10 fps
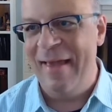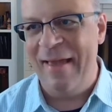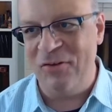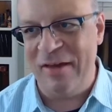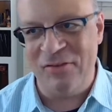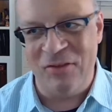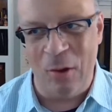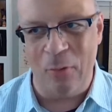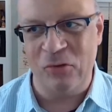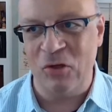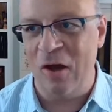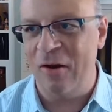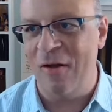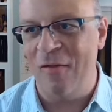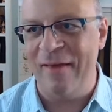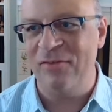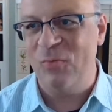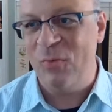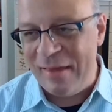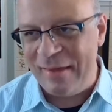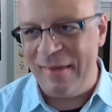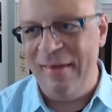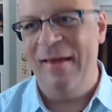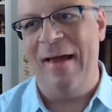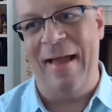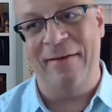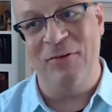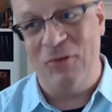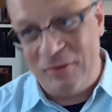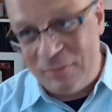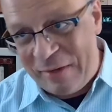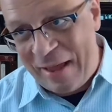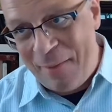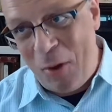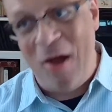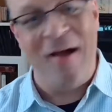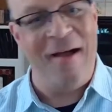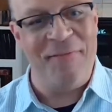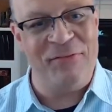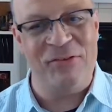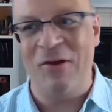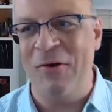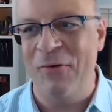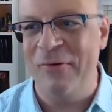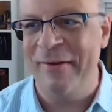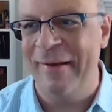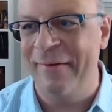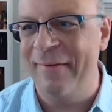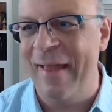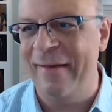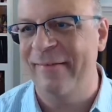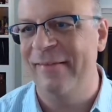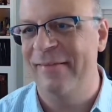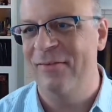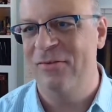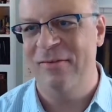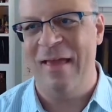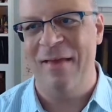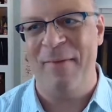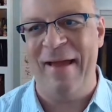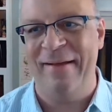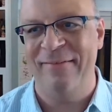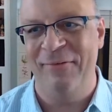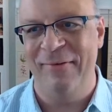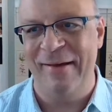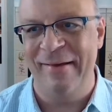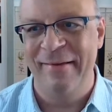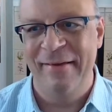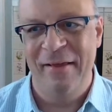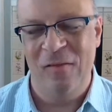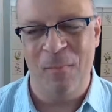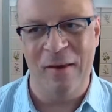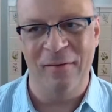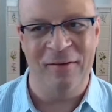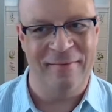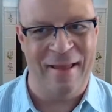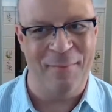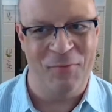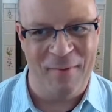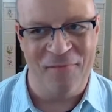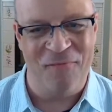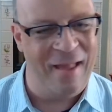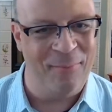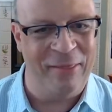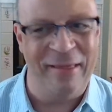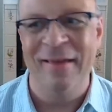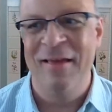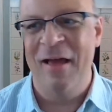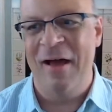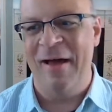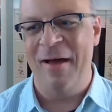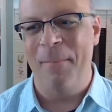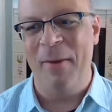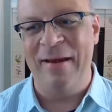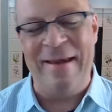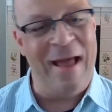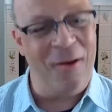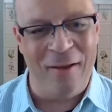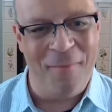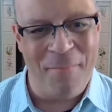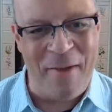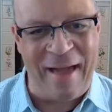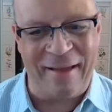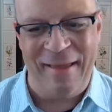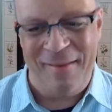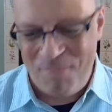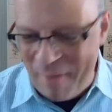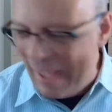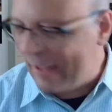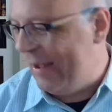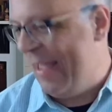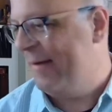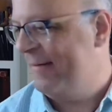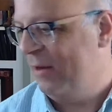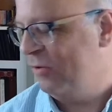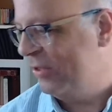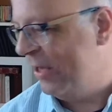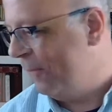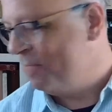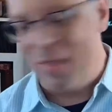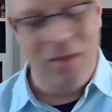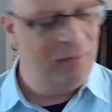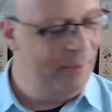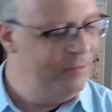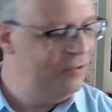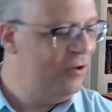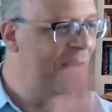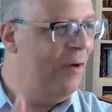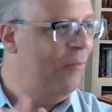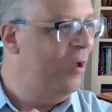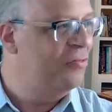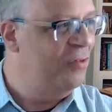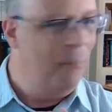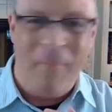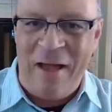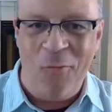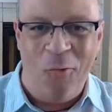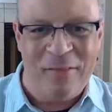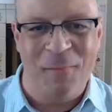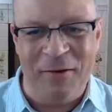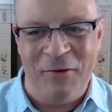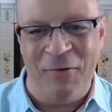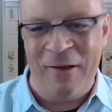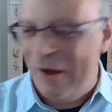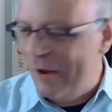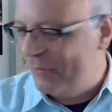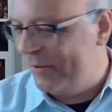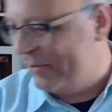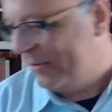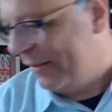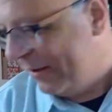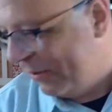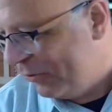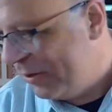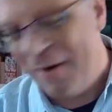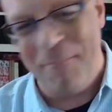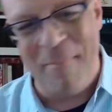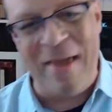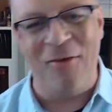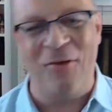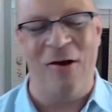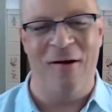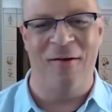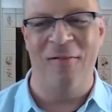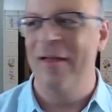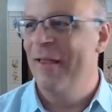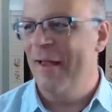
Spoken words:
As you guys know, I was gone all last week. I actually took some time off. So, actually stepped back to spend a little time with my family. But now I am back and back in action. So let me start out with my what's been going on recently, including our mail call.